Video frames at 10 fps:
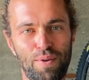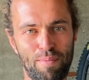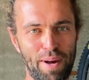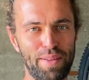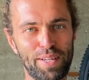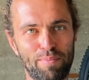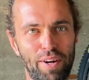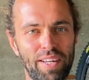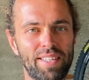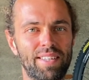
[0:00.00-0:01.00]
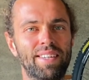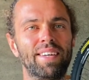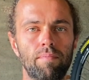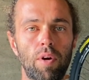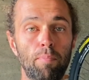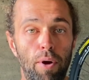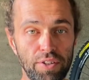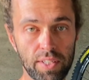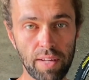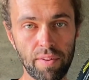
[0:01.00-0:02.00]
about these bikes. I'm
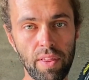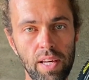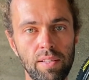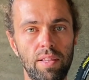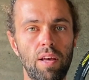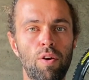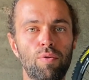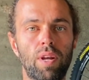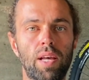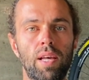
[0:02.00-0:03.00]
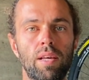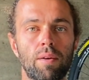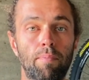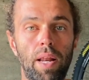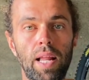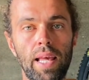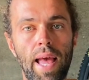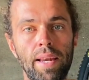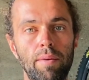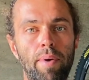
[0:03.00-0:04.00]
positive that these are the only completely
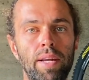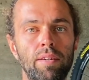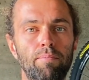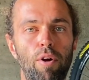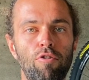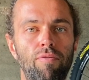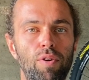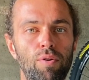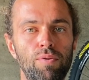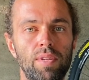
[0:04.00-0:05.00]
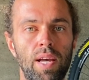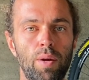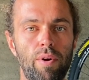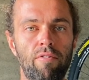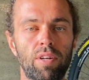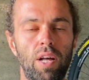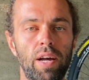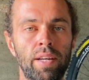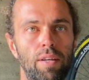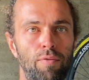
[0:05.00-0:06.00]
independent bike reviews anywhere
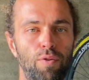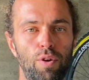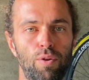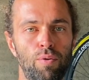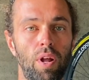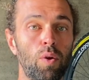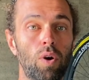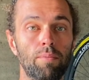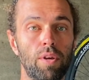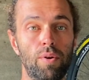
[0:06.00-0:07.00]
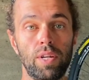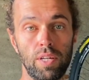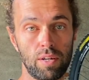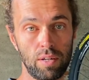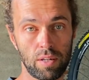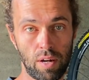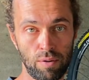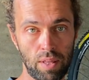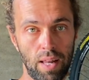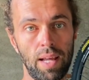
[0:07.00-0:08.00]
online. If you like what I'm doing, you can go
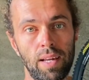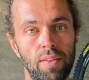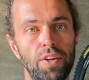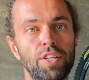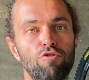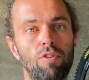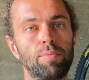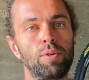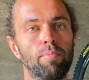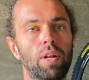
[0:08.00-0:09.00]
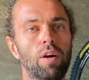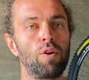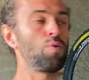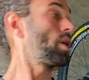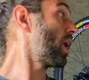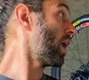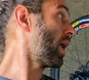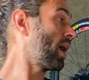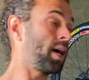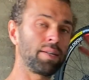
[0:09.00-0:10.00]
to the link in the description below
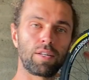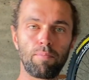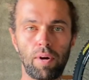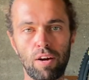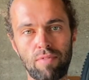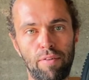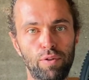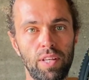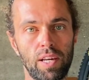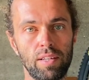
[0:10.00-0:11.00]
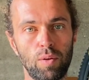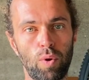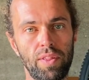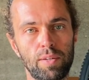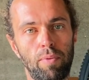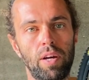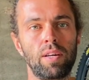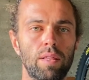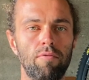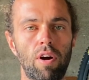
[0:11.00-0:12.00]
and you can buy a raffle ticket to win this bike.
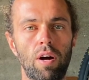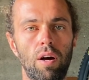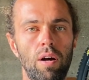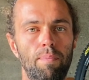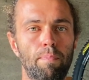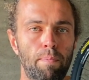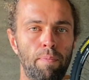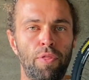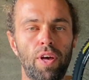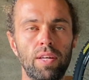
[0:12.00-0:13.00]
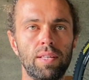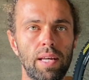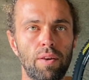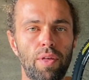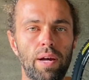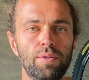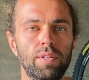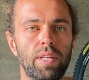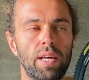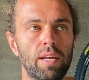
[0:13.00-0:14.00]
There are
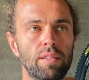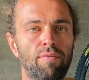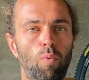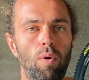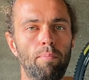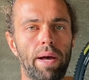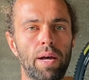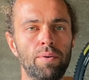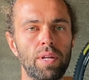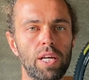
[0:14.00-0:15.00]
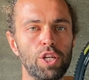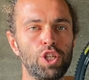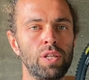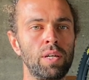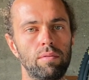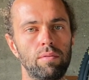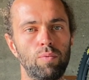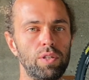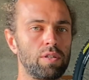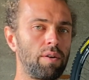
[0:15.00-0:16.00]
13,000 tickets for £1 each,
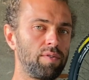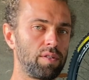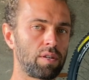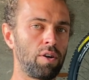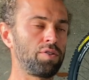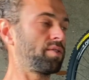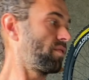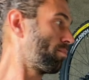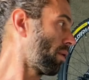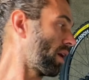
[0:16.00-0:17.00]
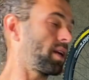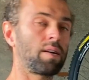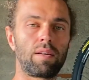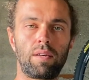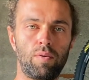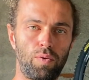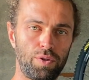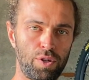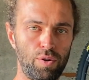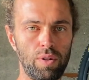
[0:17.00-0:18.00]
which covers the cost of the bike, all the
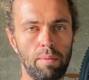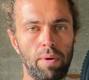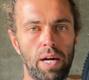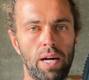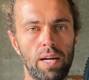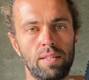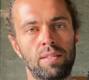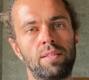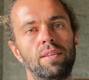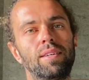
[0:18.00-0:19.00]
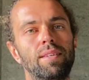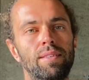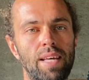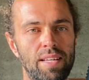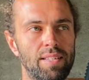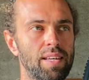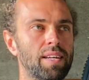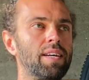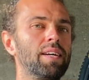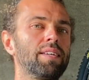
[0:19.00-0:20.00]
tuning parts, testing
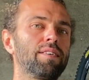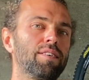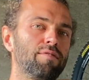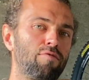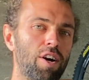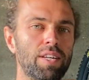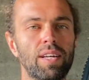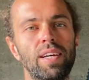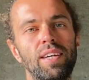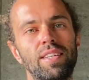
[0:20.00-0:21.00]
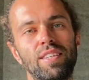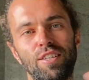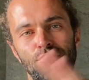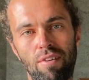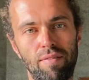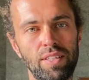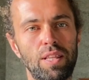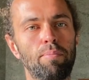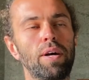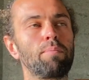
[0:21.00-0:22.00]
it, riding it, travelling to the
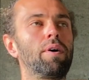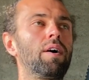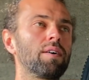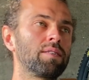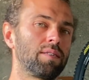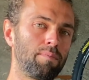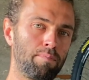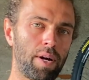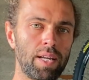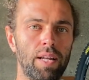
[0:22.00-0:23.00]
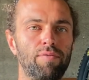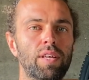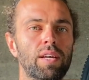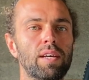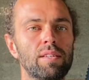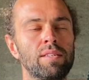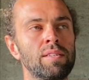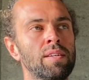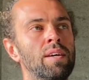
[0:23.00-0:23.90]
bike parks, buying lift tickets,